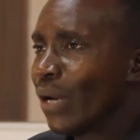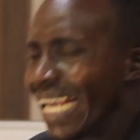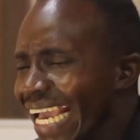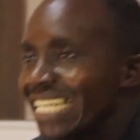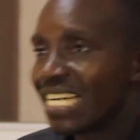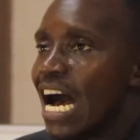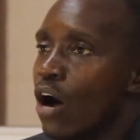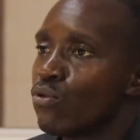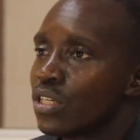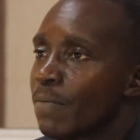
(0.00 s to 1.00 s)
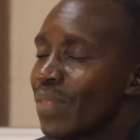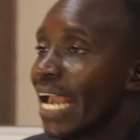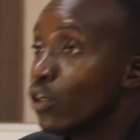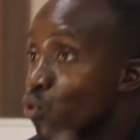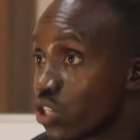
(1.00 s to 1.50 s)
get out and
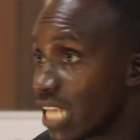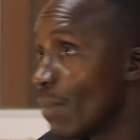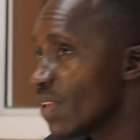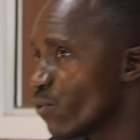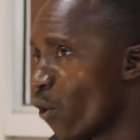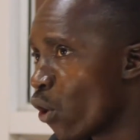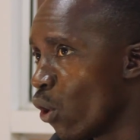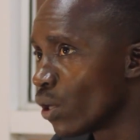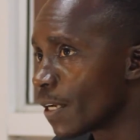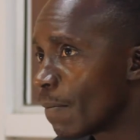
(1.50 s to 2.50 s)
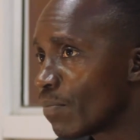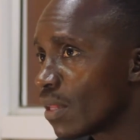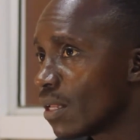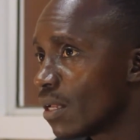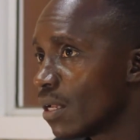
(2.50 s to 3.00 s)
do something for God.
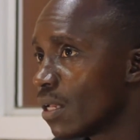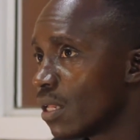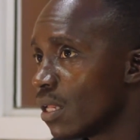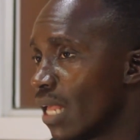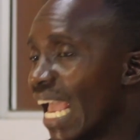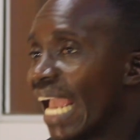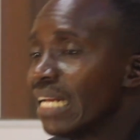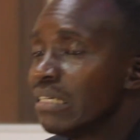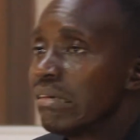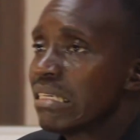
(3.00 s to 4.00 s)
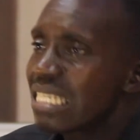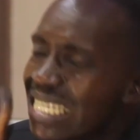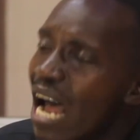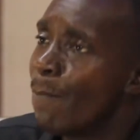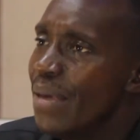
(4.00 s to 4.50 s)
And
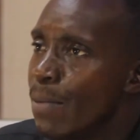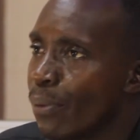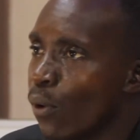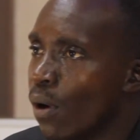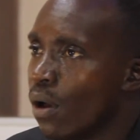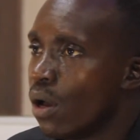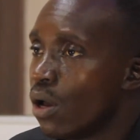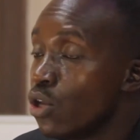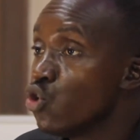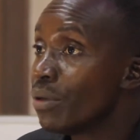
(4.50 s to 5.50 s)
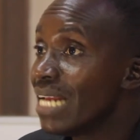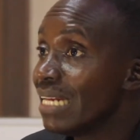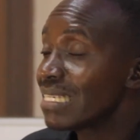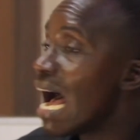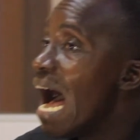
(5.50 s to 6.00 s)
serve people, you
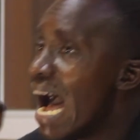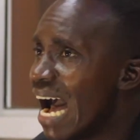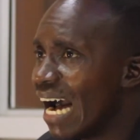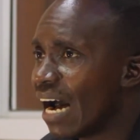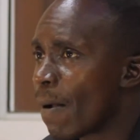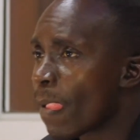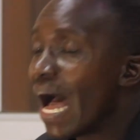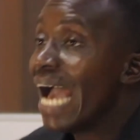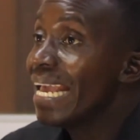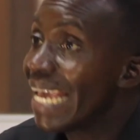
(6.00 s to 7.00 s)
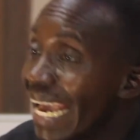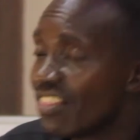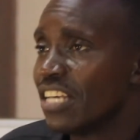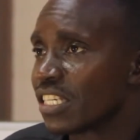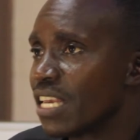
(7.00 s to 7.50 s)
realize, I had
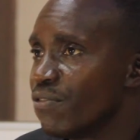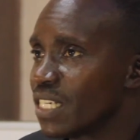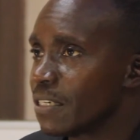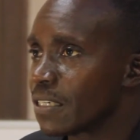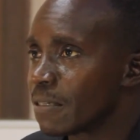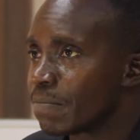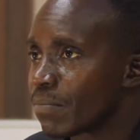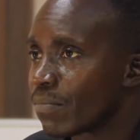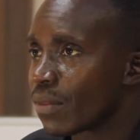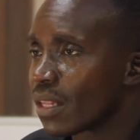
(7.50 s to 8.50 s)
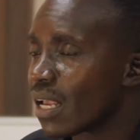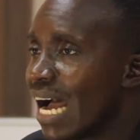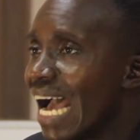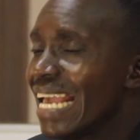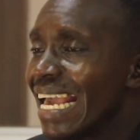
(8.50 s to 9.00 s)
these giftings.
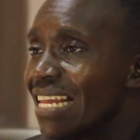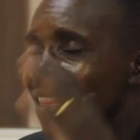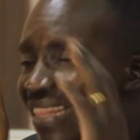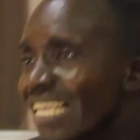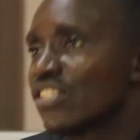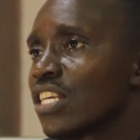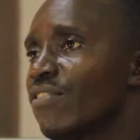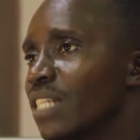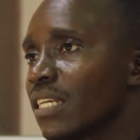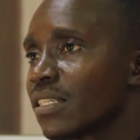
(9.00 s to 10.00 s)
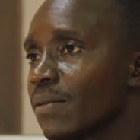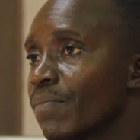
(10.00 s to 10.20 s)
I had these giftings.